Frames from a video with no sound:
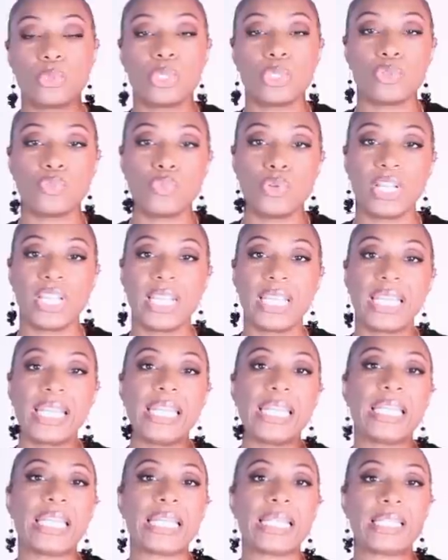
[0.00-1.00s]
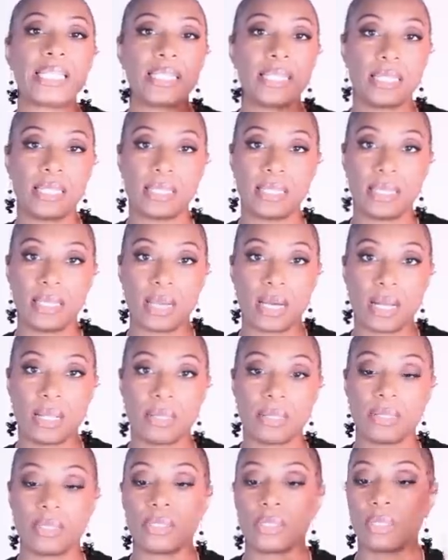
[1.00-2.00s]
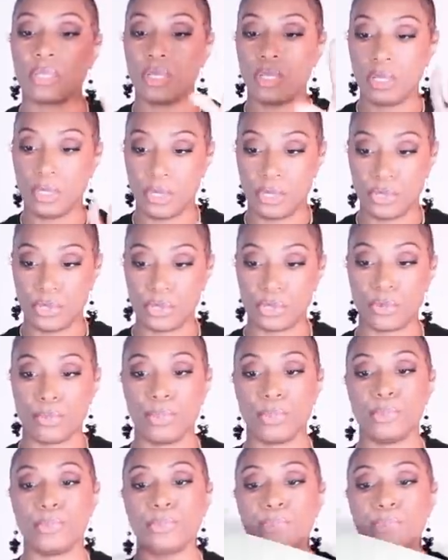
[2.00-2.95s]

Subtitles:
one is ringing in at $60. So boom.